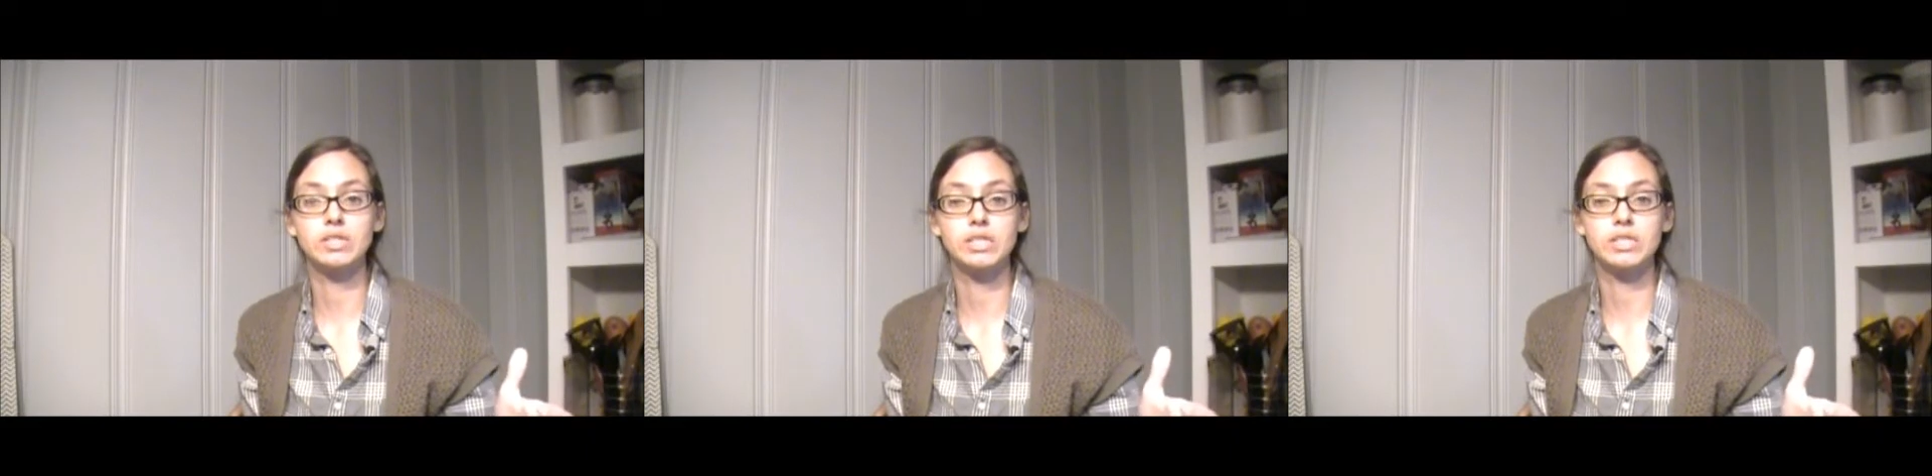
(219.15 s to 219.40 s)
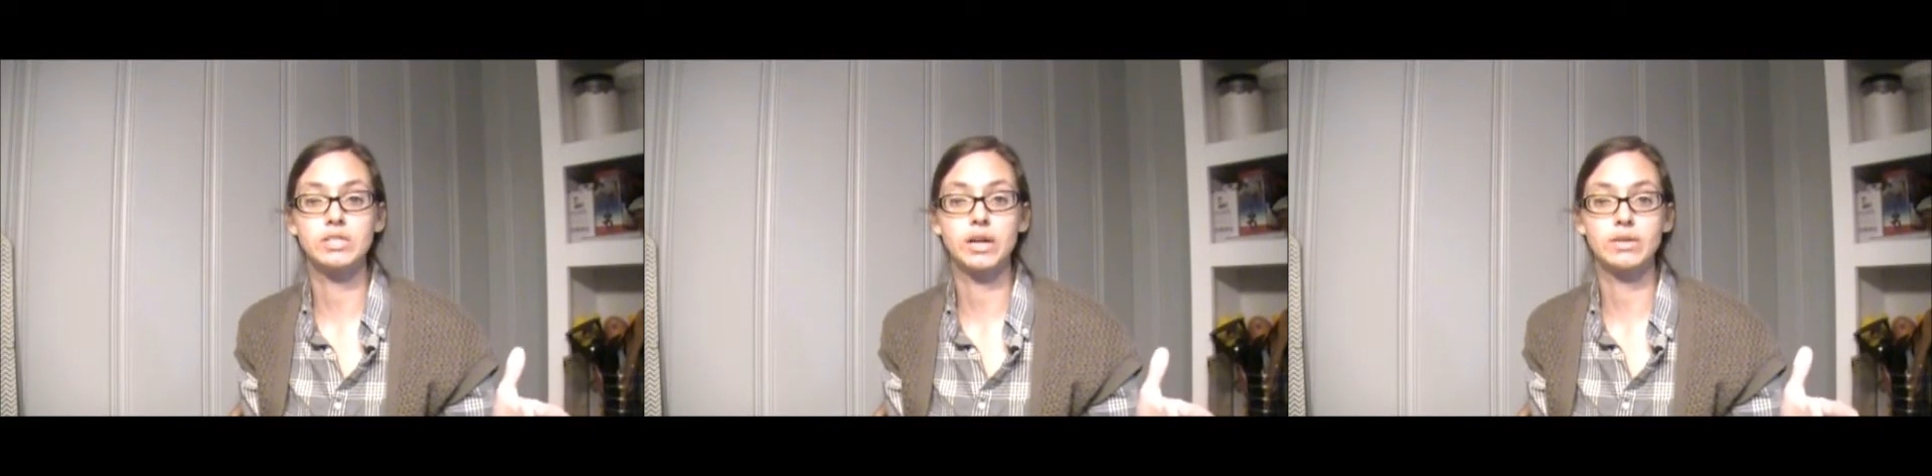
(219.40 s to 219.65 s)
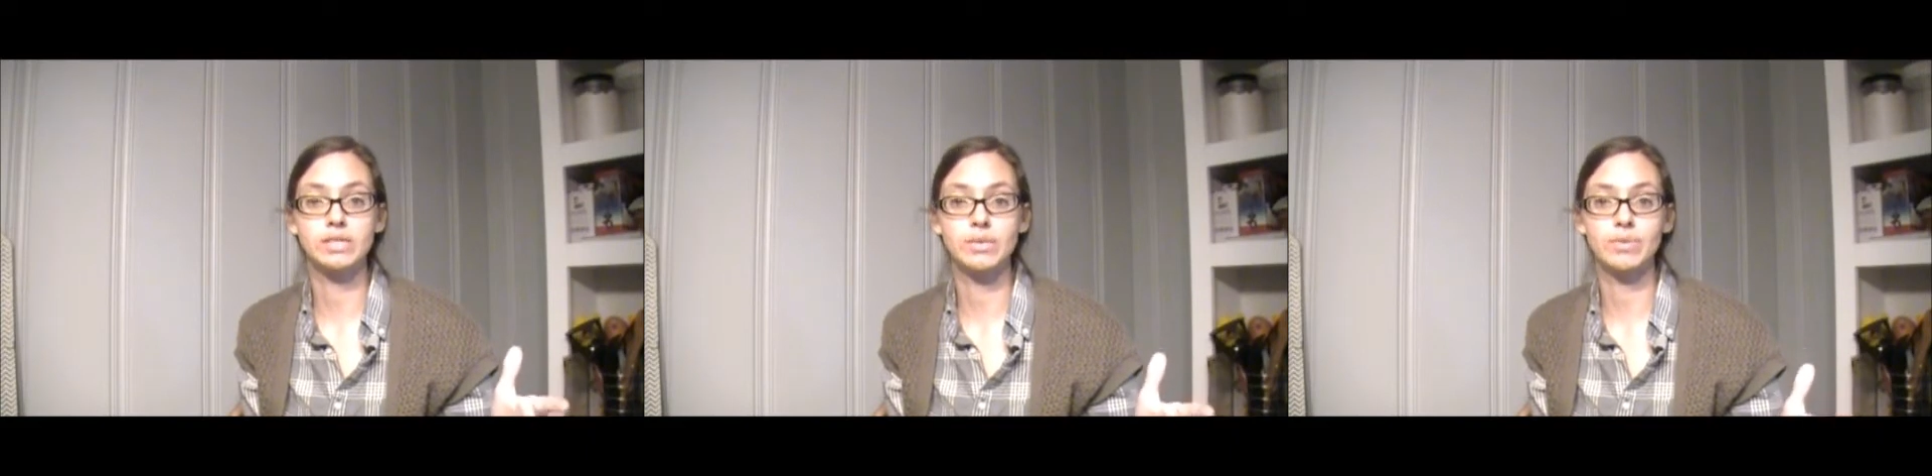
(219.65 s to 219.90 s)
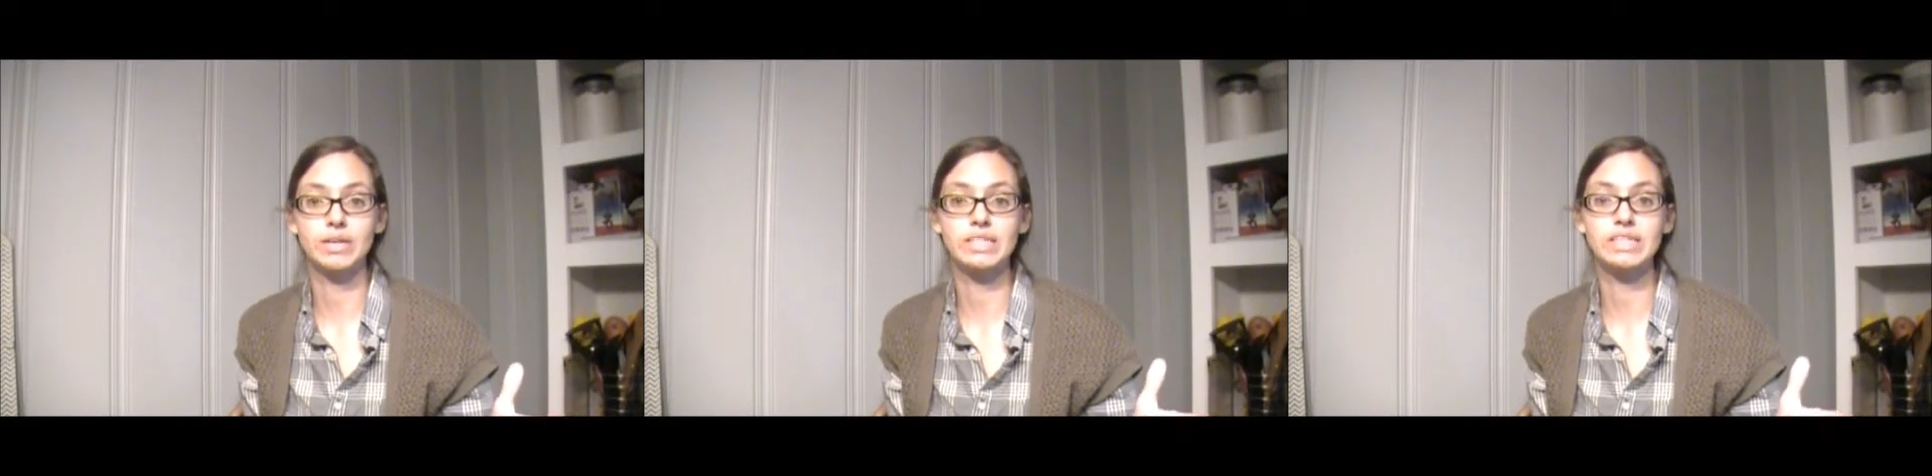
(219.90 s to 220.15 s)

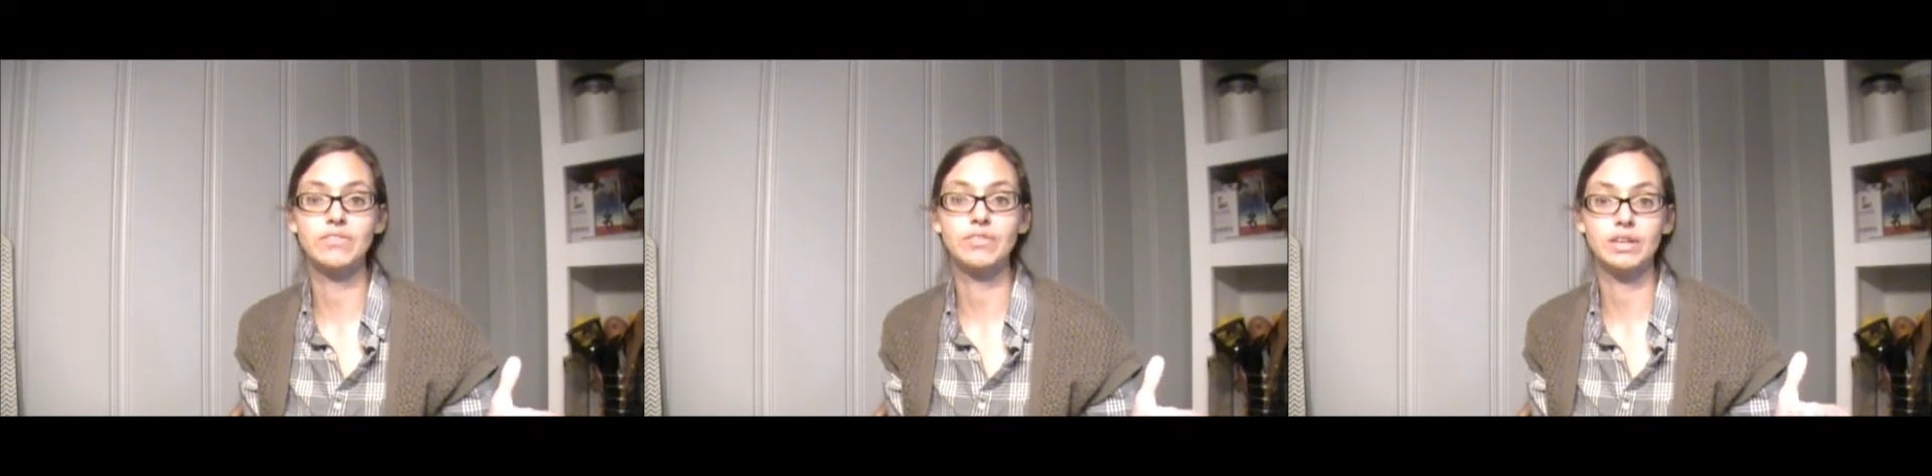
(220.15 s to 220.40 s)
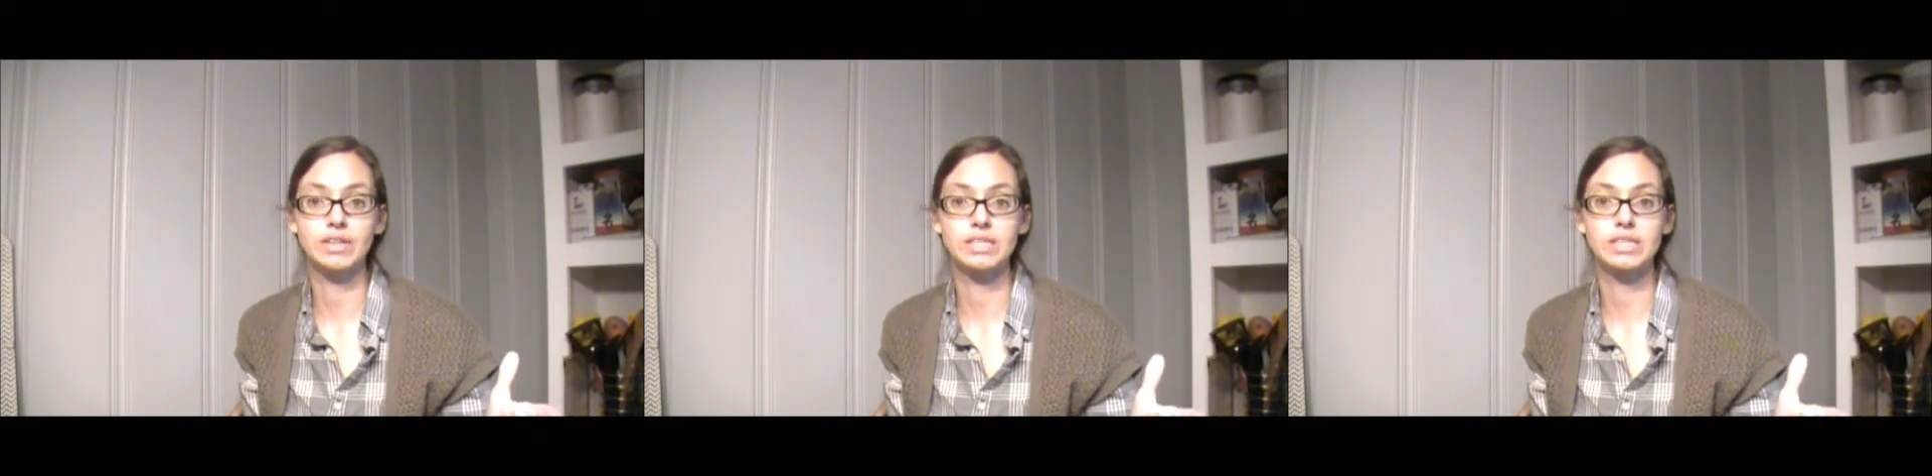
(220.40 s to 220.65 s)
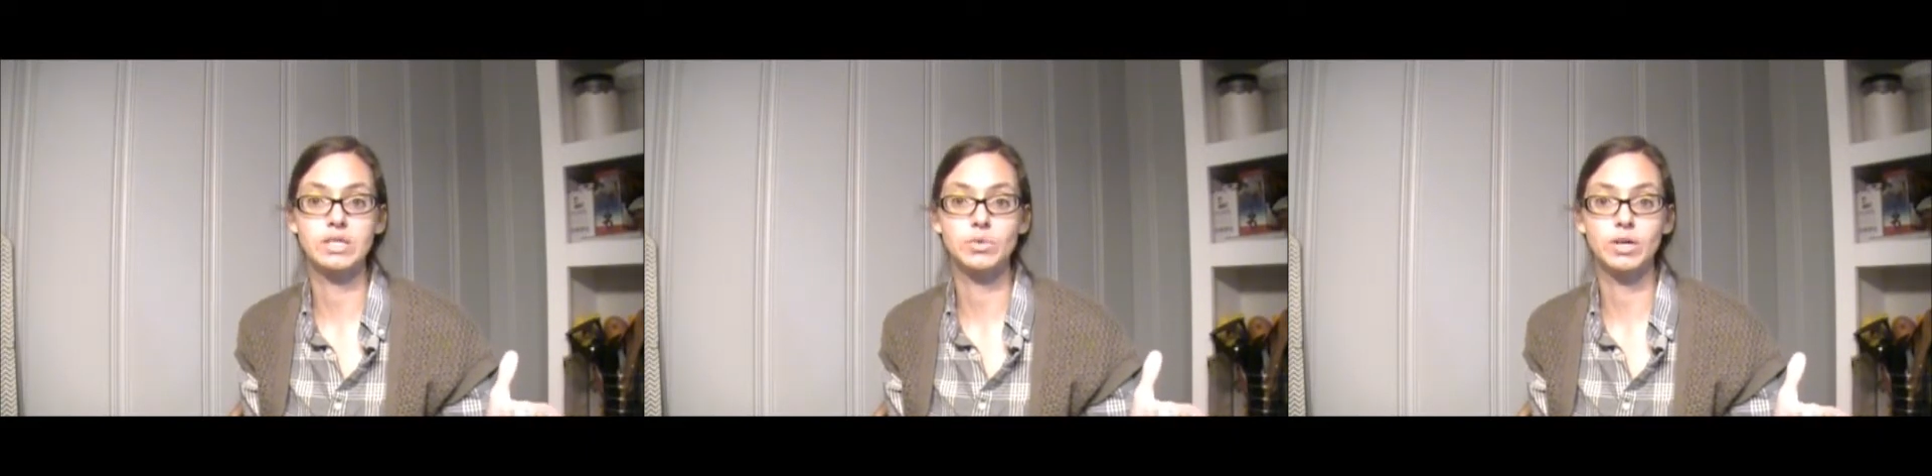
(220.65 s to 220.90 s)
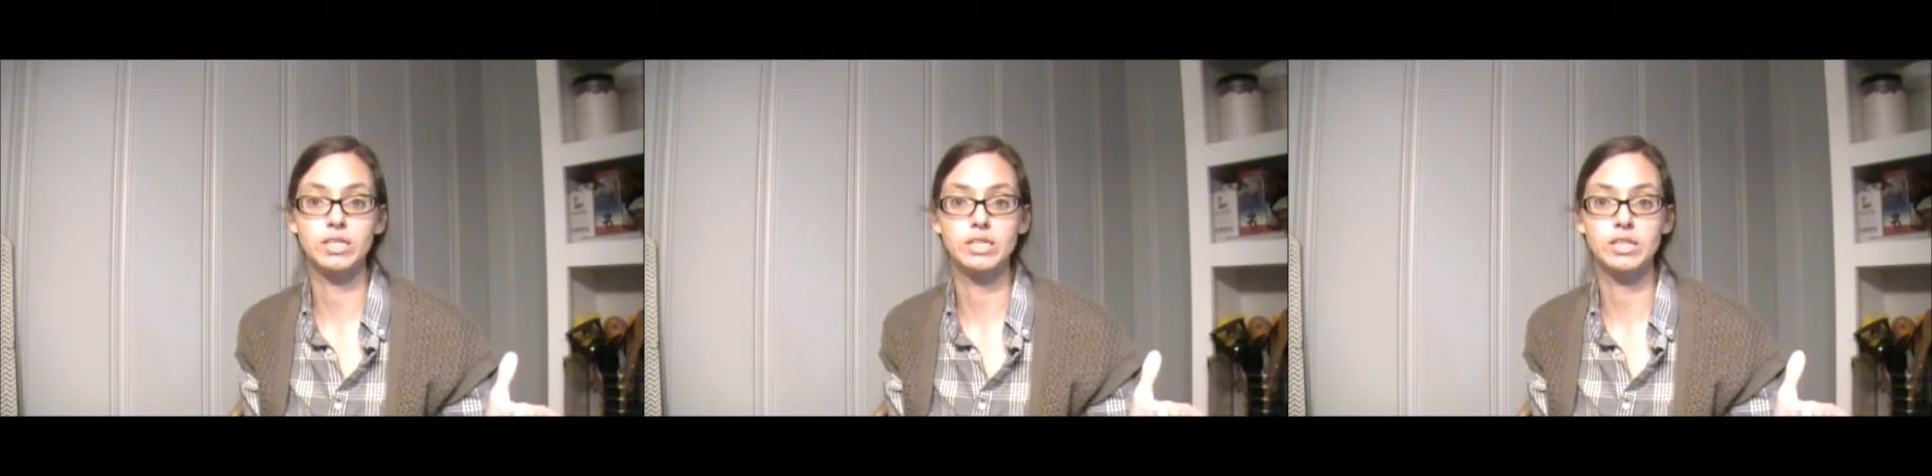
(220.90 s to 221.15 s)
something different in the
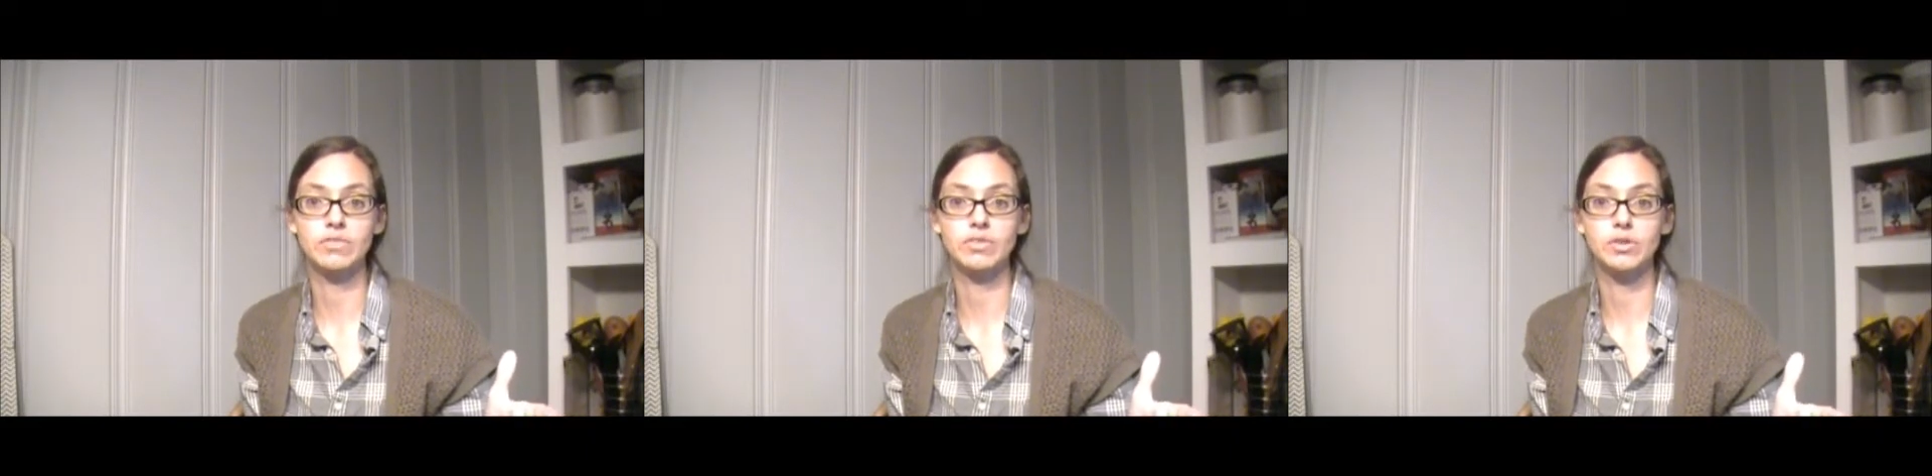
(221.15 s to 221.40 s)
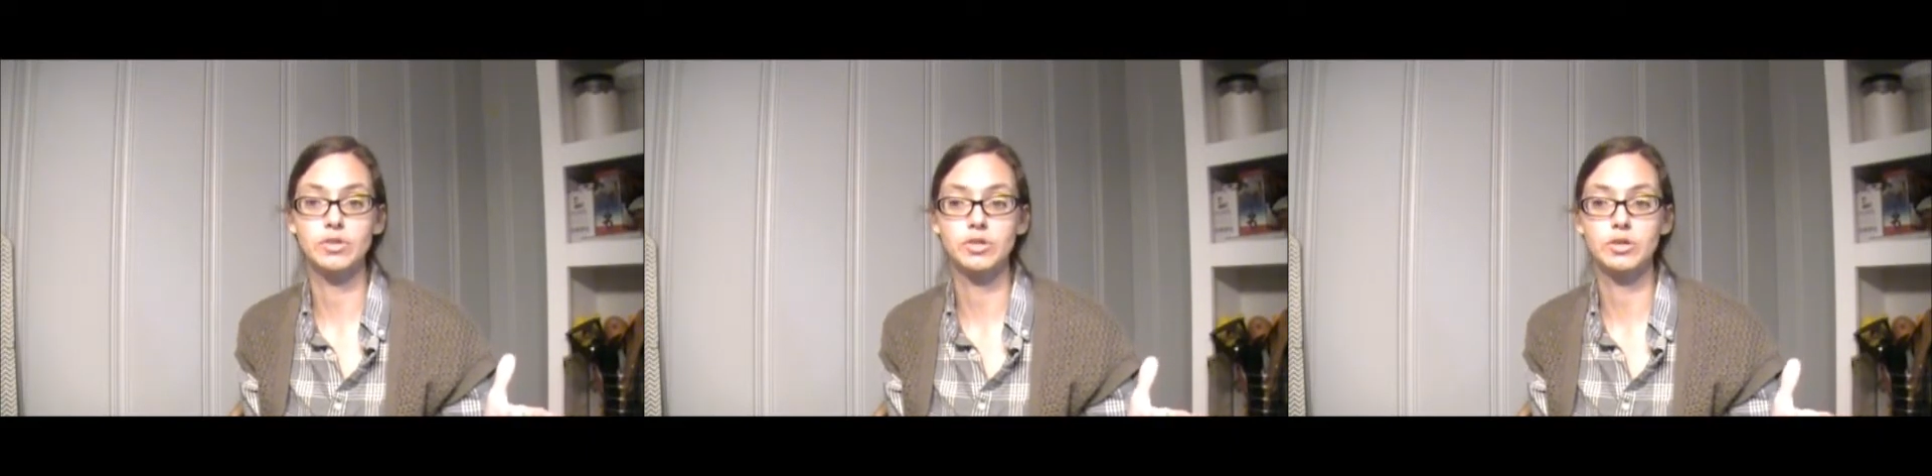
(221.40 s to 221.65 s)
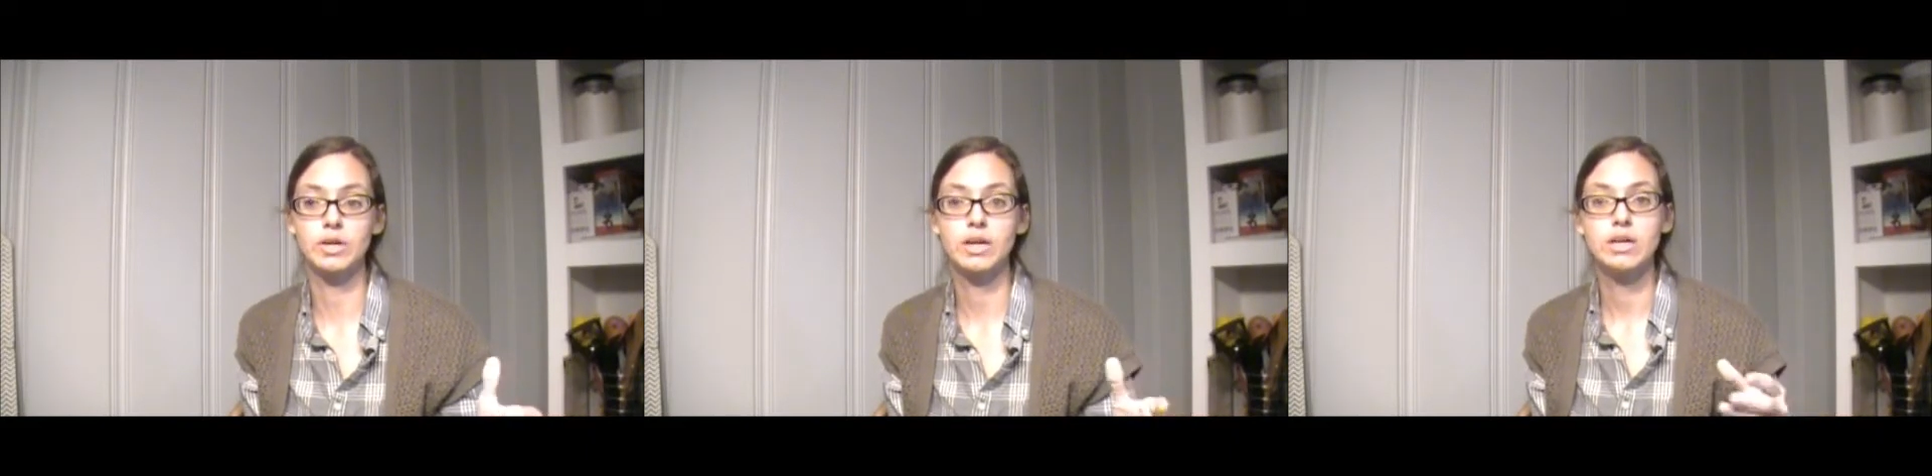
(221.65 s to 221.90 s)
situation in the future.